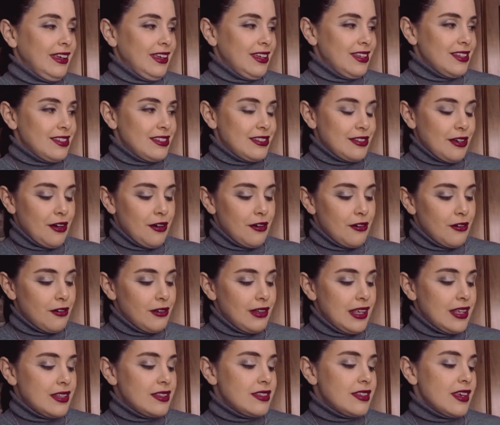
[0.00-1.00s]
So
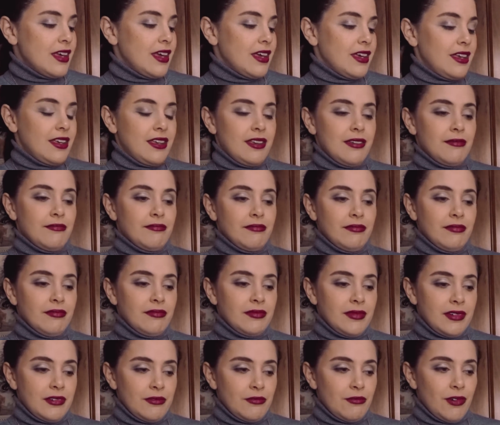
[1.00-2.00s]
let's say
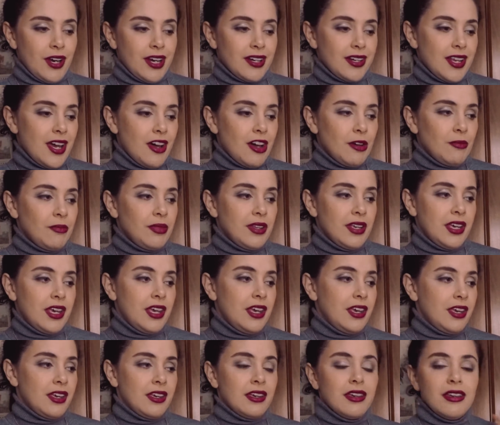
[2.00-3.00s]
right now I'm
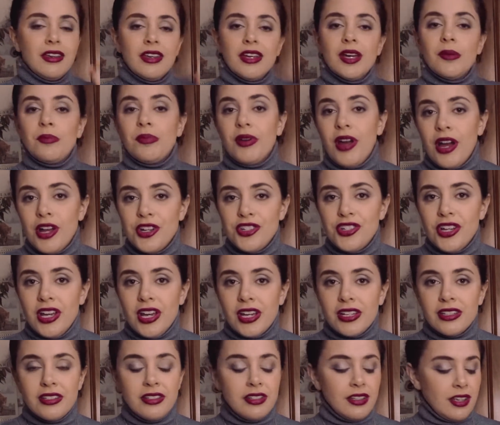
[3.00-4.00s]
playing a
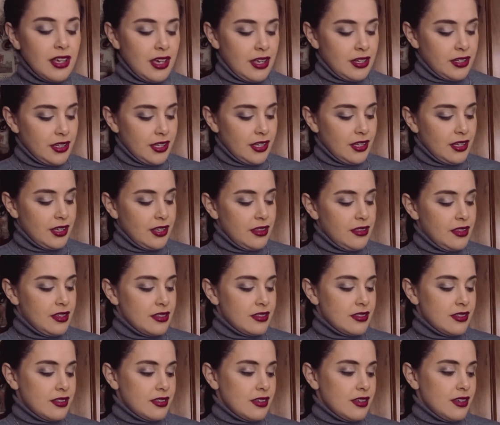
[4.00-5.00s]
project, and
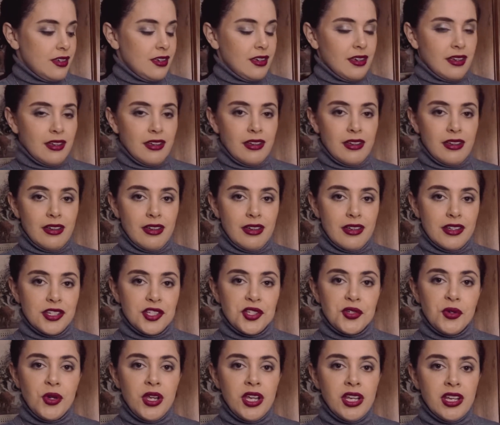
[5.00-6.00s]
this
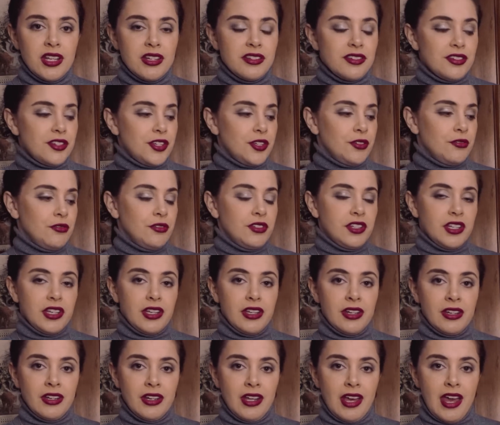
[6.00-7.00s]
string is tuned
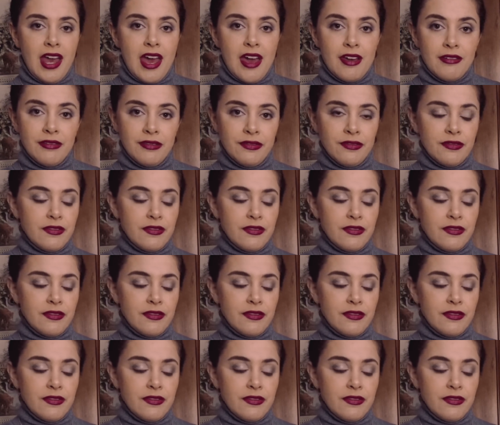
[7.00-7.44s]
in F.